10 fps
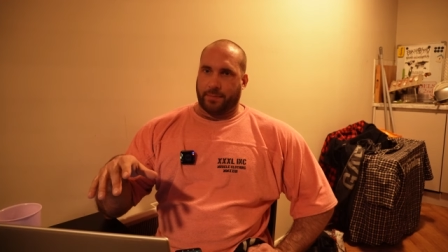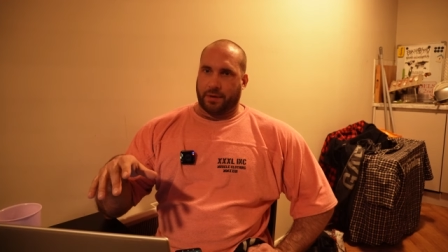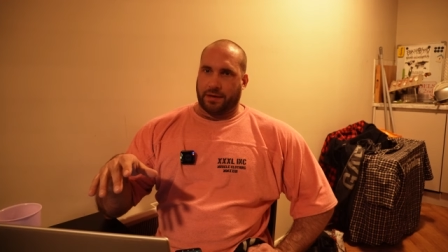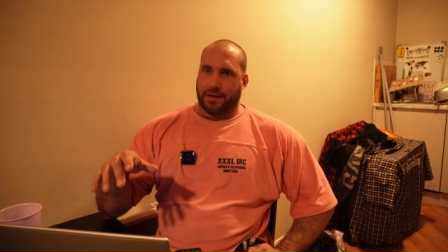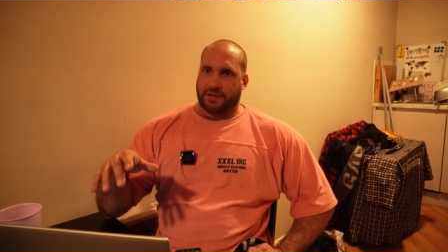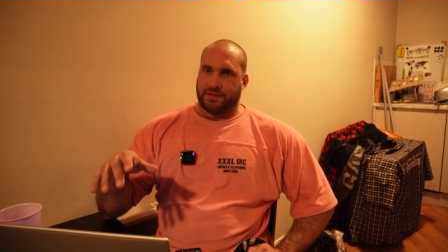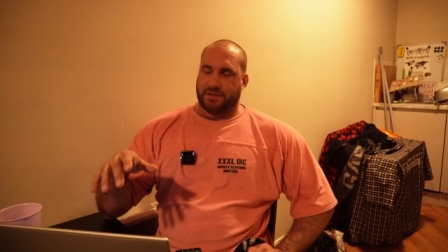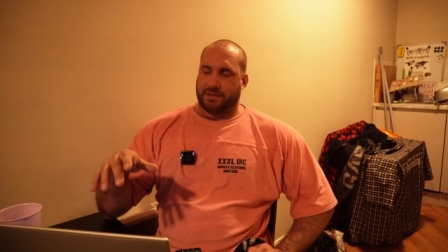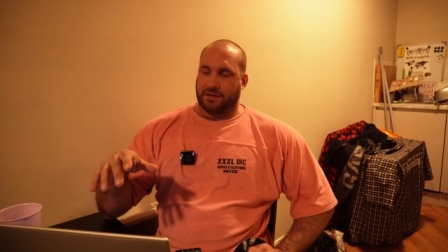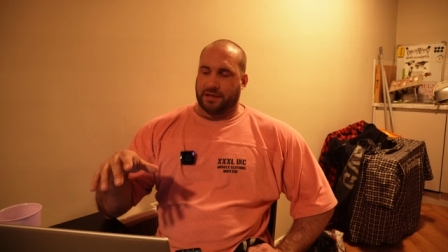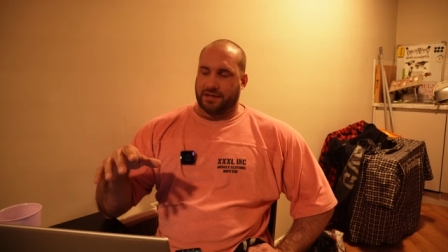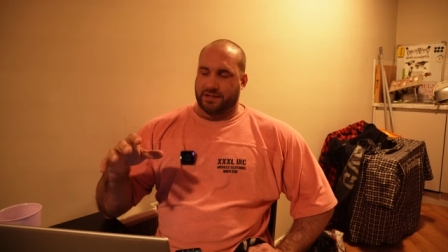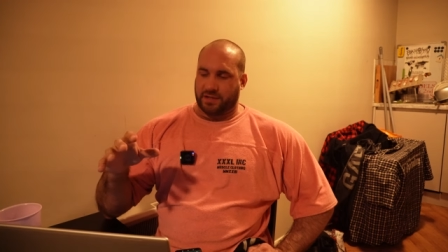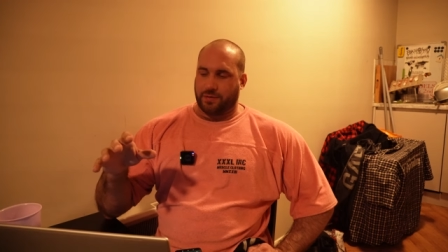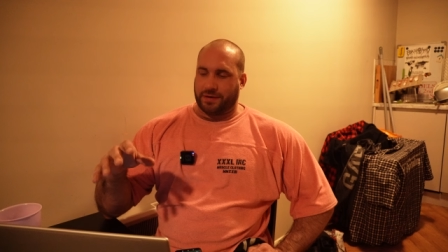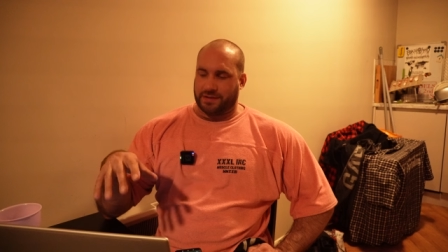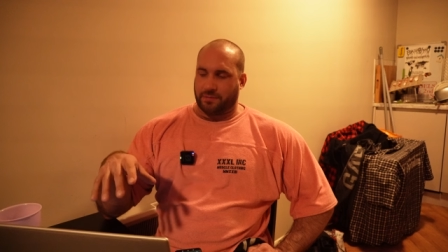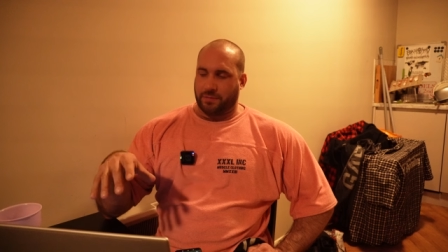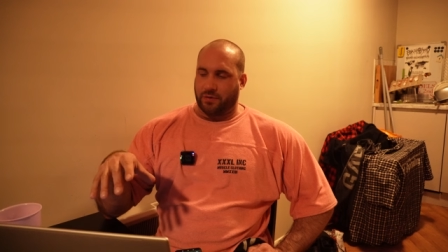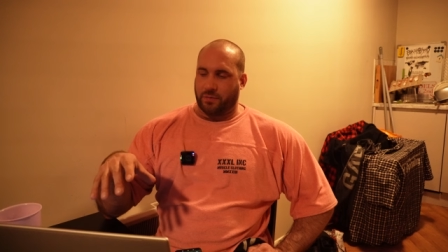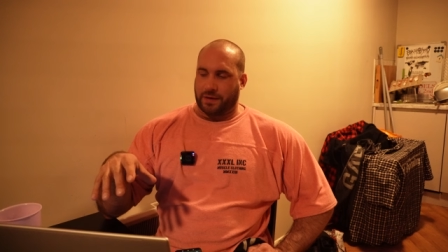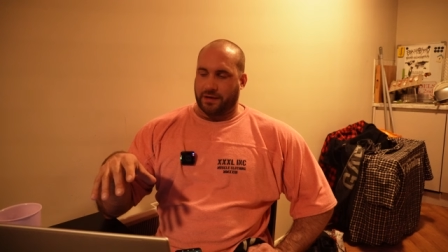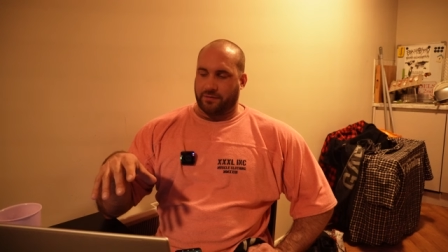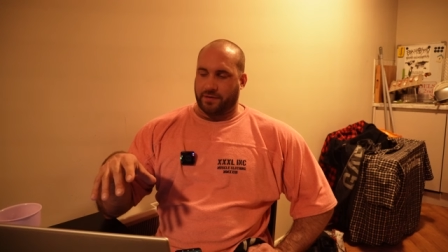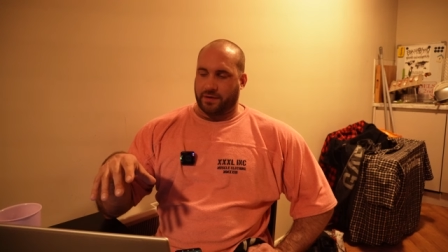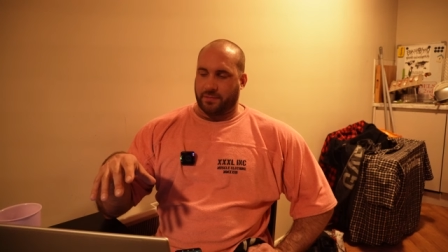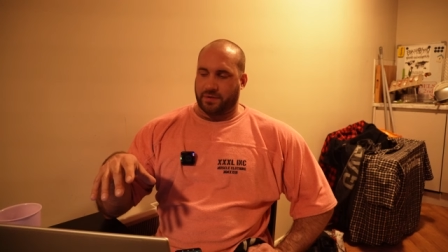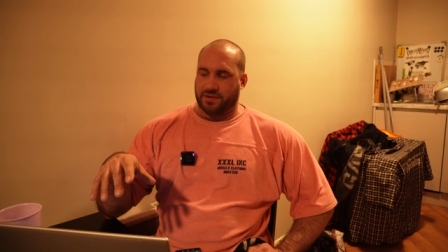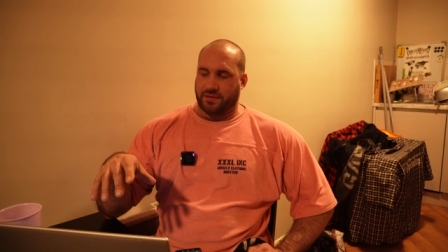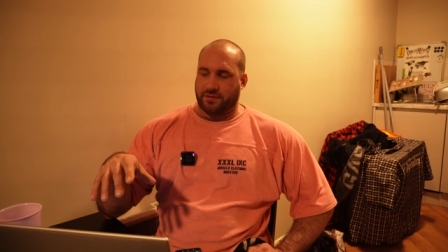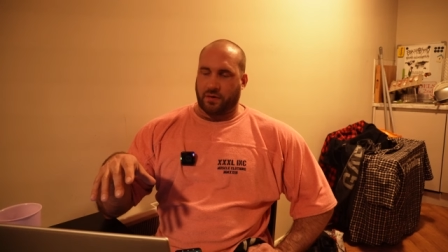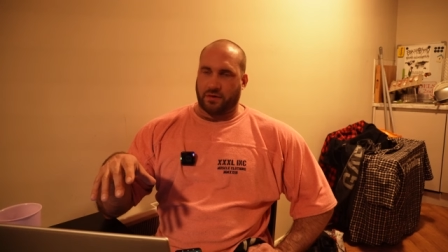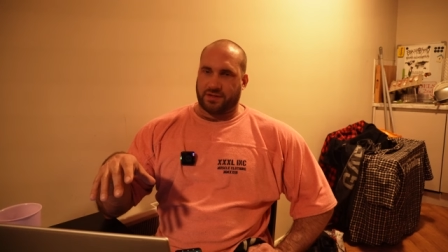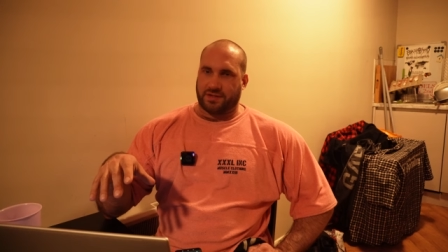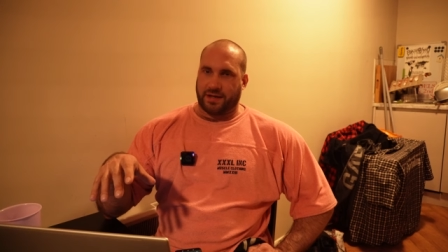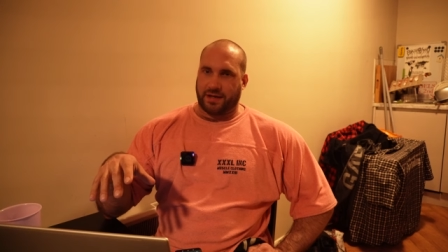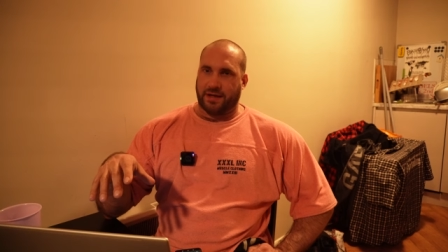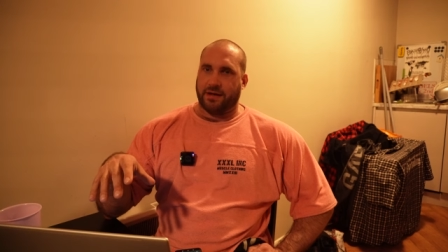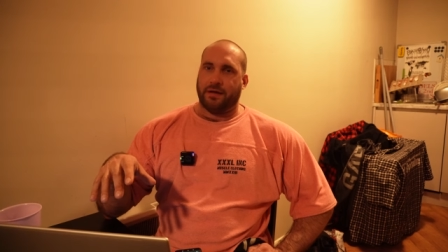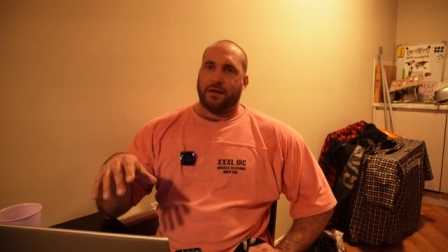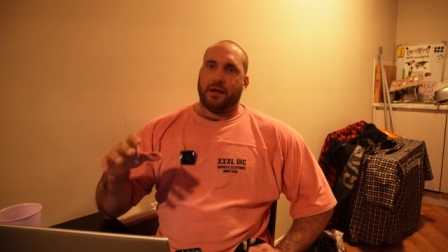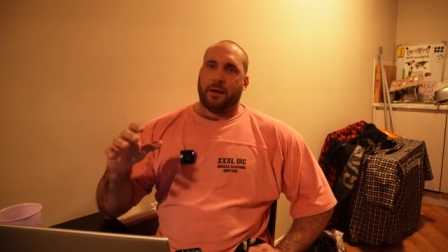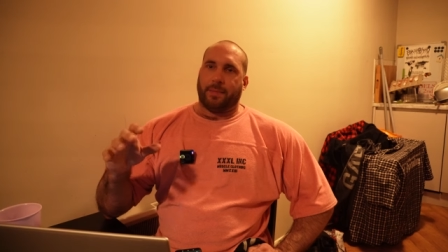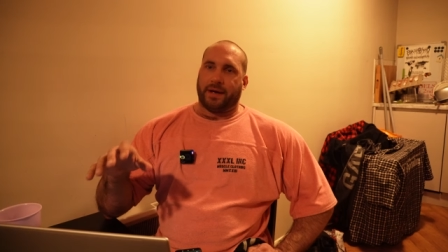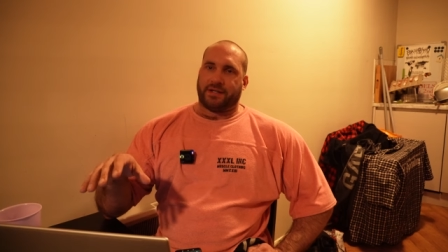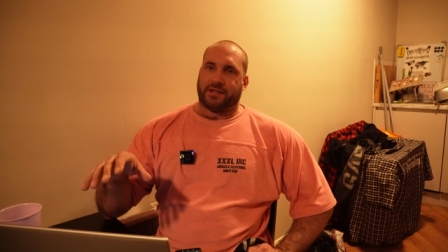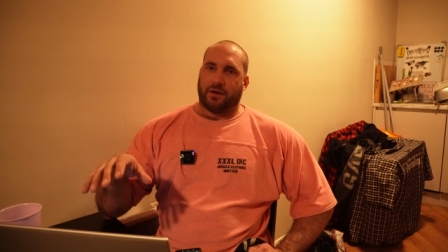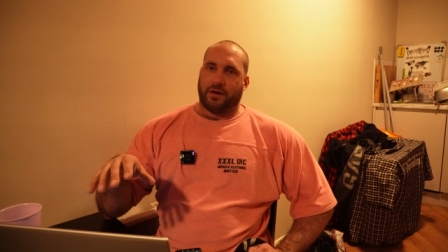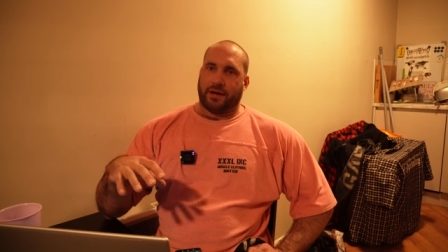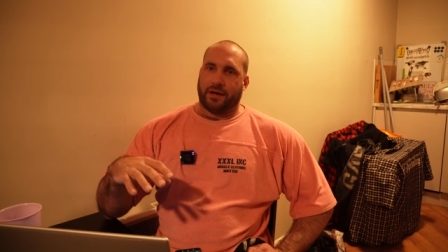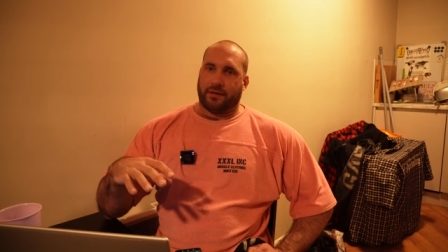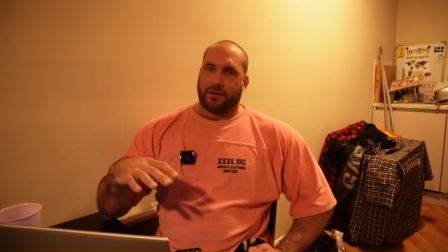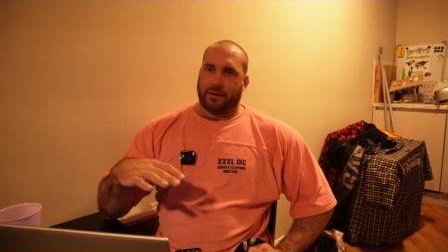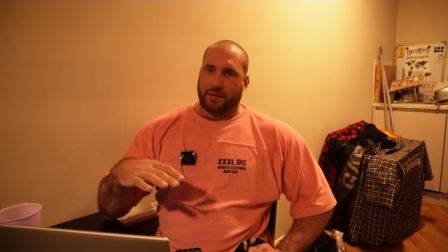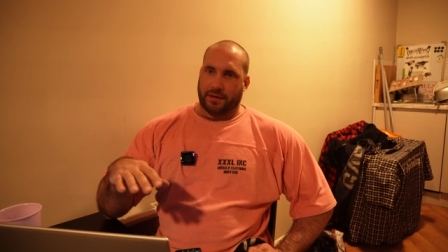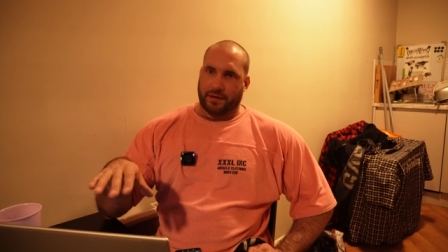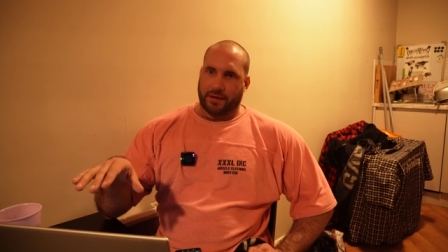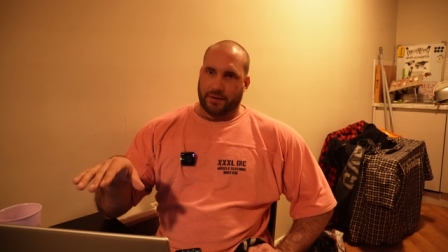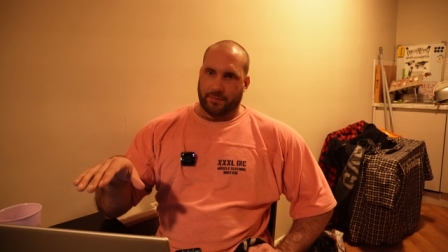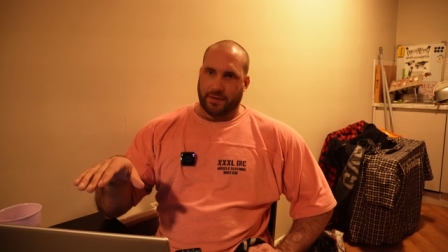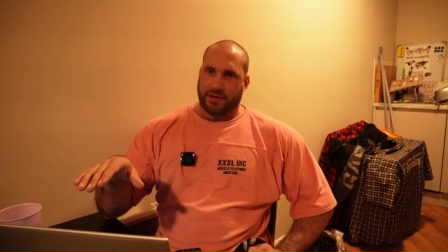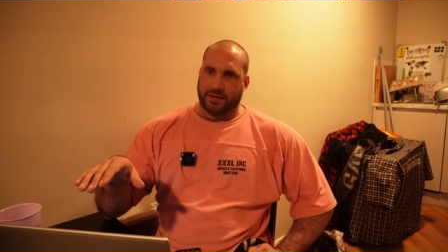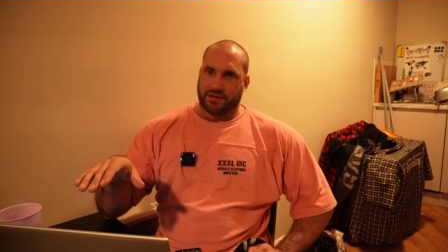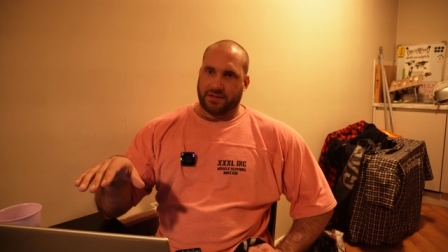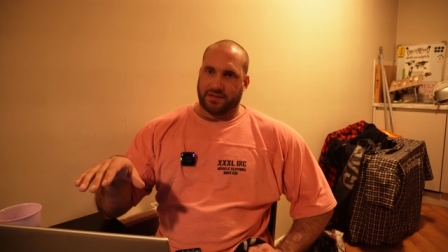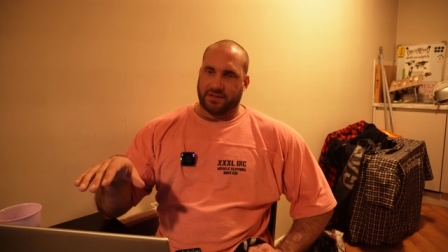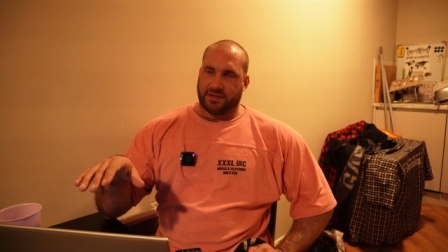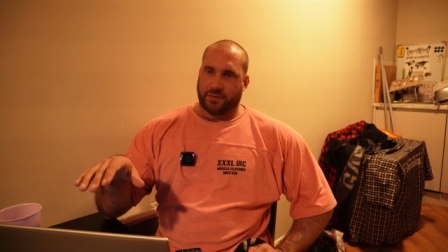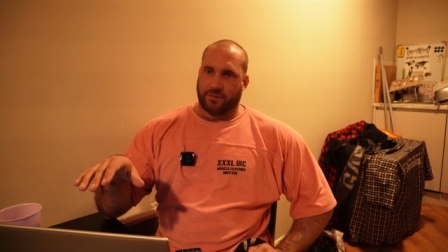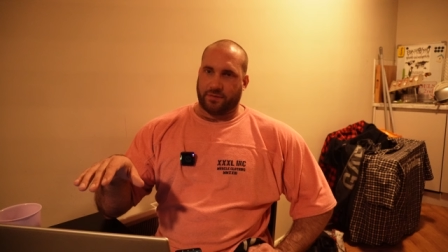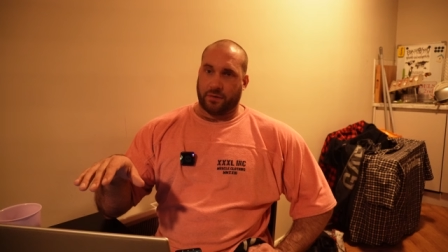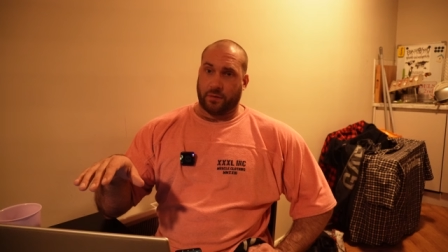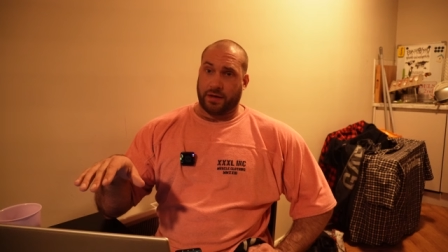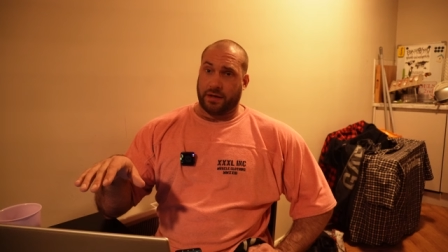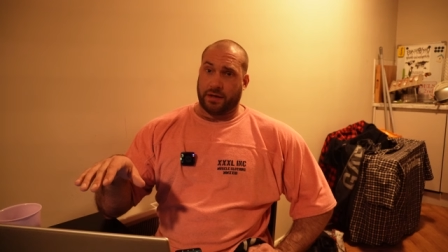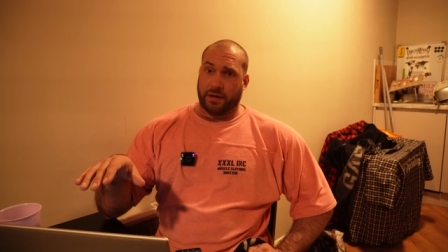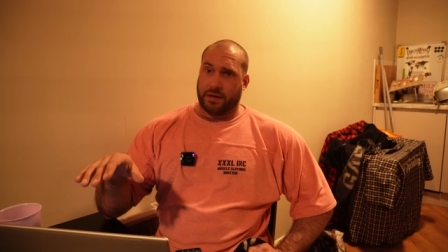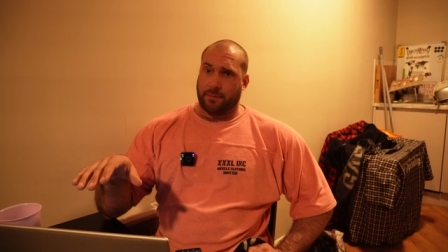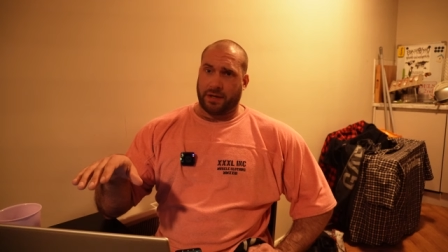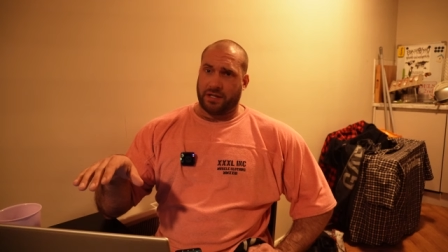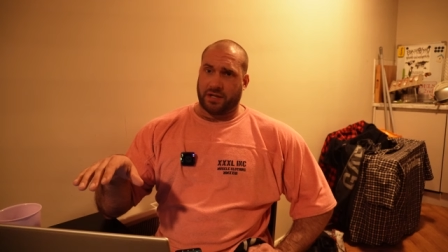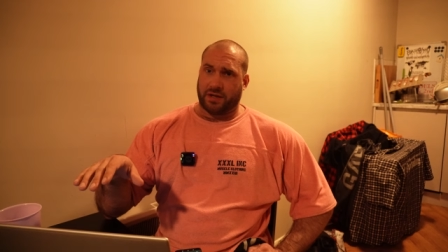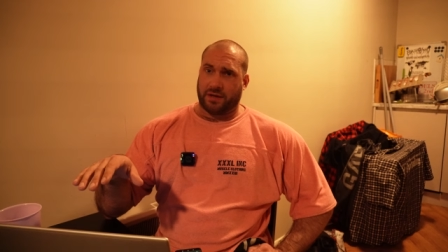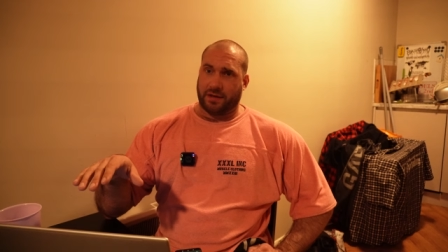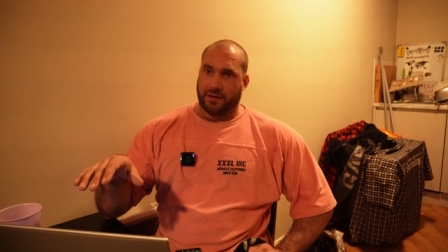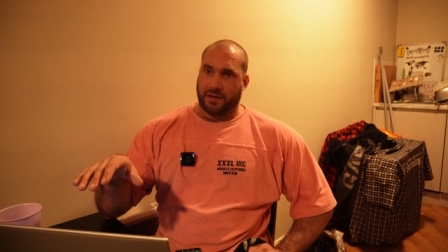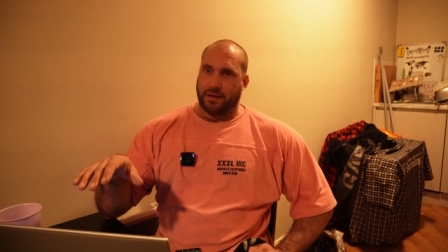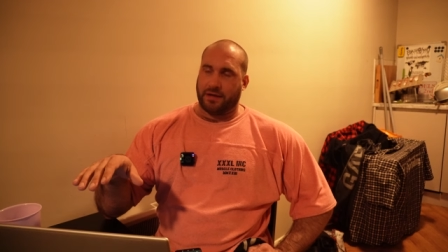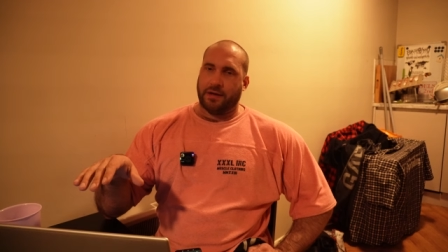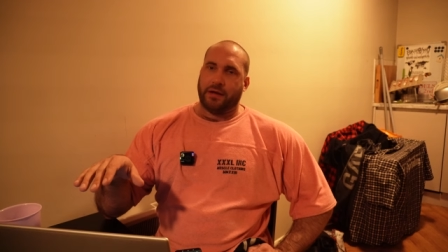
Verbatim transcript: But let's let's do it as a meal plan for the numbers you've got. Say, baseline it, be consistent to it for a week, and then measure. And then